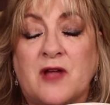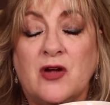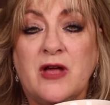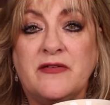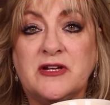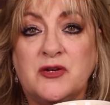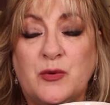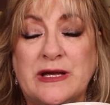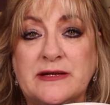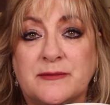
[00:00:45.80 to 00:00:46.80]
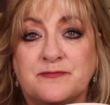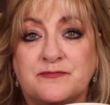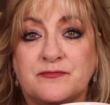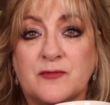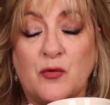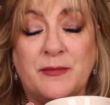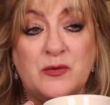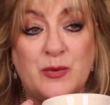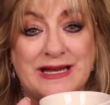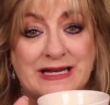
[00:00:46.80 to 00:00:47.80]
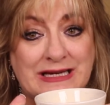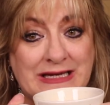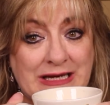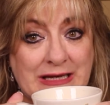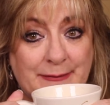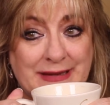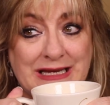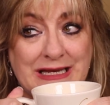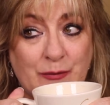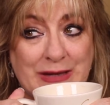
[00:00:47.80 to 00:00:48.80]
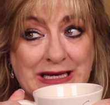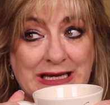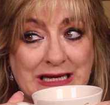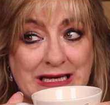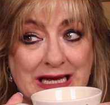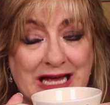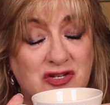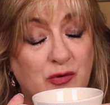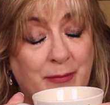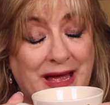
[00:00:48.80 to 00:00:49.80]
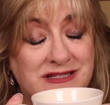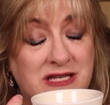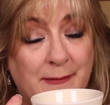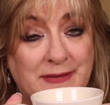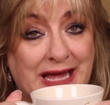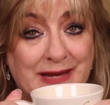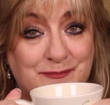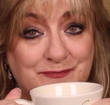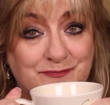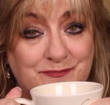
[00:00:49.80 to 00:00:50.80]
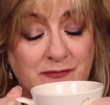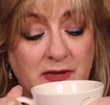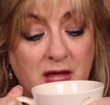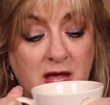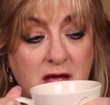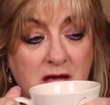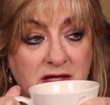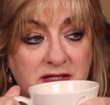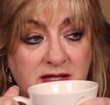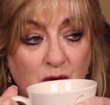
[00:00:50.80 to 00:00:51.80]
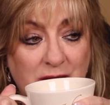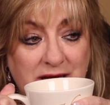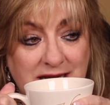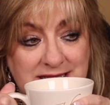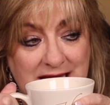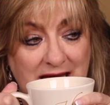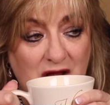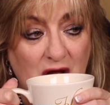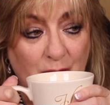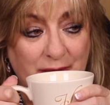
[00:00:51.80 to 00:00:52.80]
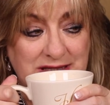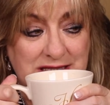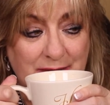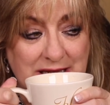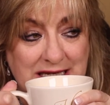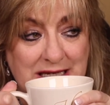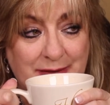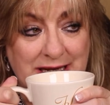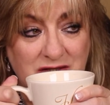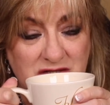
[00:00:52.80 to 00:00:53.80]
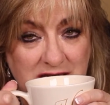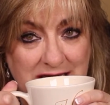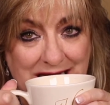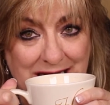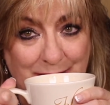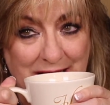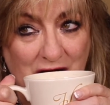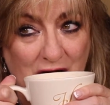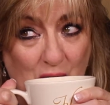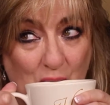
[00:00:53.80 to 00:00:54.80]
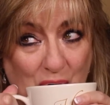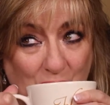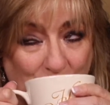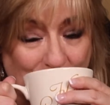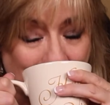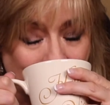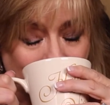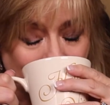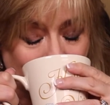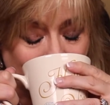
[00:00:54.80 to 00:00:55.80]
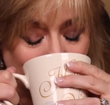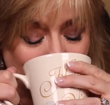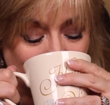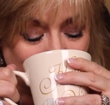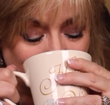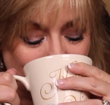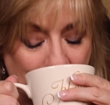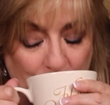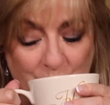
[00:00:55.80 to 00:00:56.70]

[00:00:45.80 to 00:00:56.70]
Are you having a good week? Or midweek? Midweek. Actually, we're past hump day. So what can I say? But except I need to get my nails done now. I got my hair done. Mm-hmm.